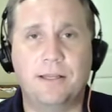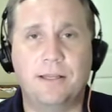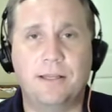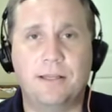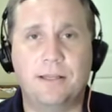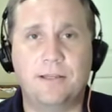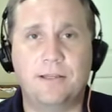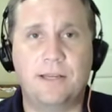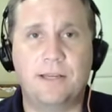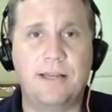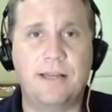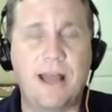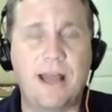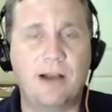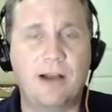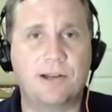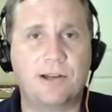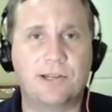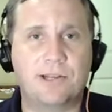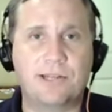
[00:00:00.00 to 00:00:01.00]
Is he now
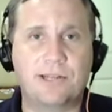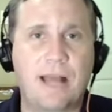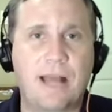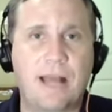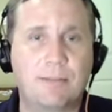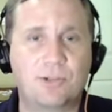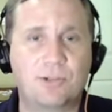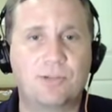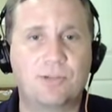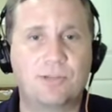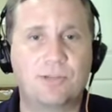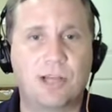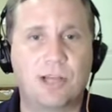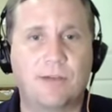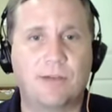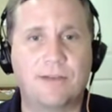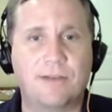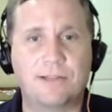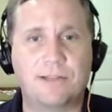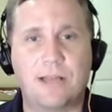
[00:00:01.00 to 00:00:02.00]
going to establish
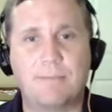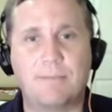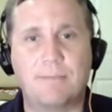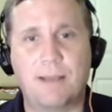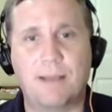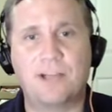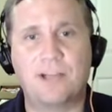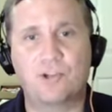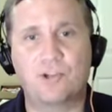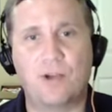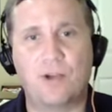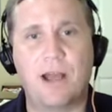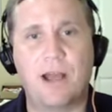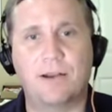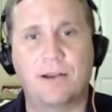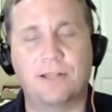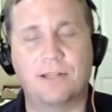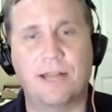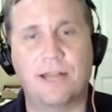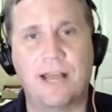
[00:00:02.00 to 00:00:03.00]
himself as that Mike
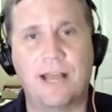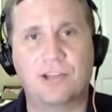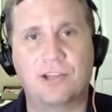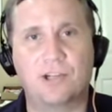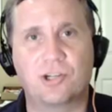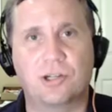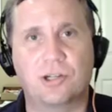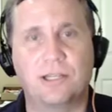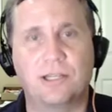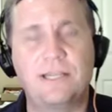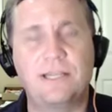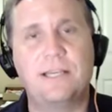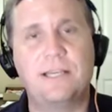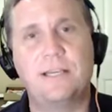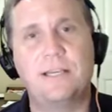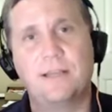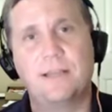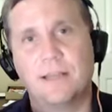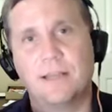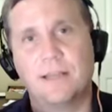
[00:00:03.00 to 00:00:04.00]
Trout of the National
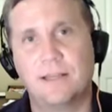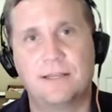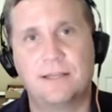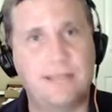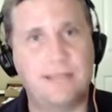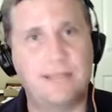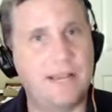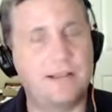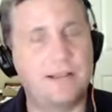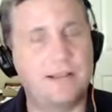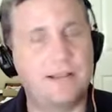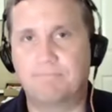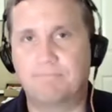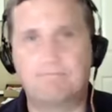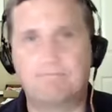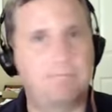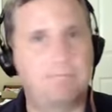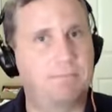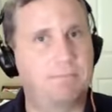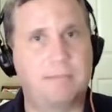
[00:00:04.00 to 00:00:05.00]
League? Take
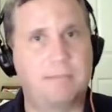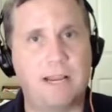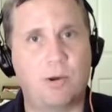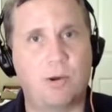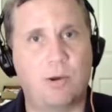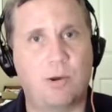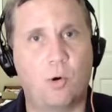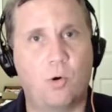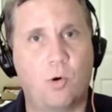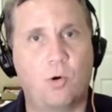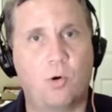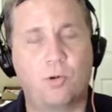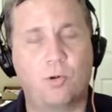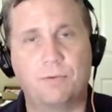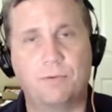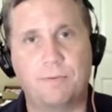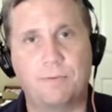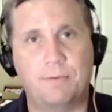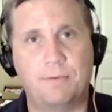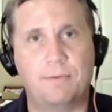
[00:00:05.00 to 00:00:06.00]

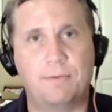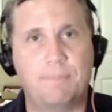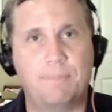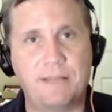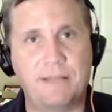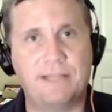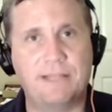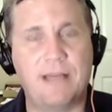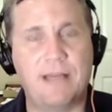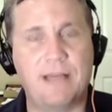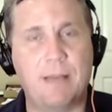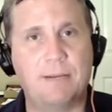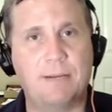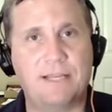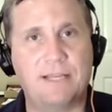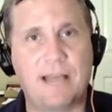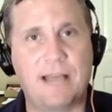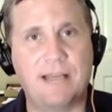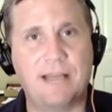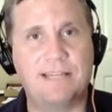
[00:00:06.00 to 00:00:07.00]
hold, be the
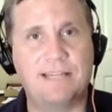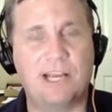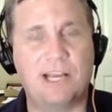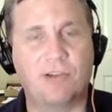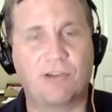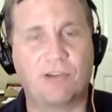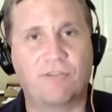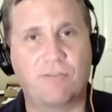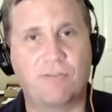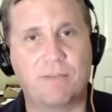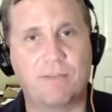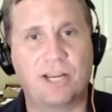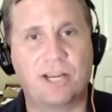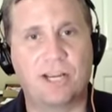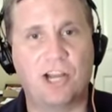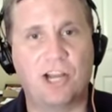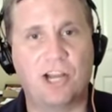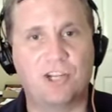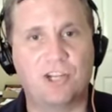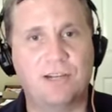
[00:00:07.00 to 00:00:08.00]
dominant guy, take over from
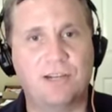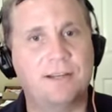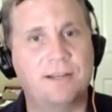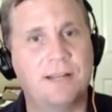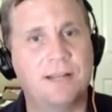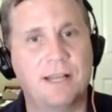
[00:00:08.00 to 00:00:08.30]
McCutchen.